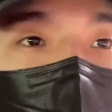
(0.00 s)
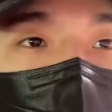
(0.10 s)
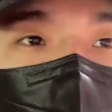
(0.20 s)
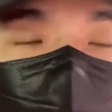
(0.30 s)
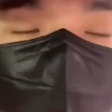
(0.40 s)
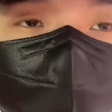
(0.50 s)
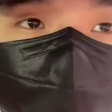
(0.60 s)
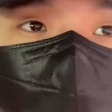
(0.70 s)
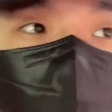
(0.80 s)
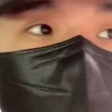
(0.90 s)
or
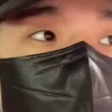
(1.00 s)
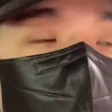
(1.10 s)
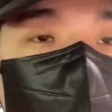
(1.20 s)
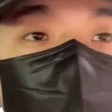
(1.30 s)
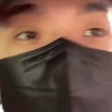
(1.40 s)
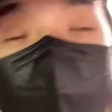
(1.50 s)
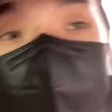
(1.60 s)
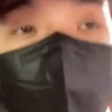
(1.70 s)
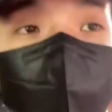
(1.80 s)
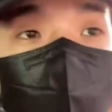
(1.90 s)
whatever, like they
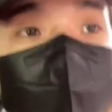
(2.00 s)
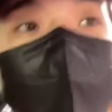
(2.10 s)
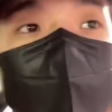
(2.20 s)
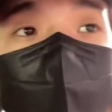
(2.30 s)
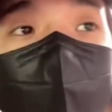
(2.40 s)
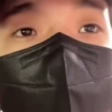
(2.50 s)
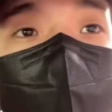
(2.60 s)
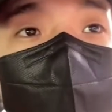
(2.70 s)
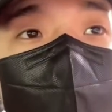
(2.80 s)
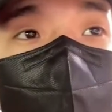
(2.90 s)
can tell me it's not good,
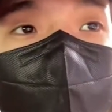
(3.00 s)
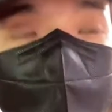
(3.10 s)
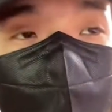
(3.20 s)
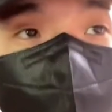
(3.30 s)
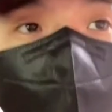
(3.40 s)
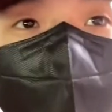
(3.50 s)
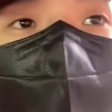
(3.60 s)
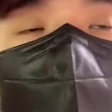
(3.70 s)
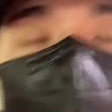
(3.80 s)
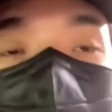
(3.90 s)

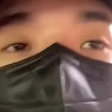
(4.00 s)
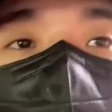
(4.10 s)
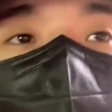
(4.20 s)
but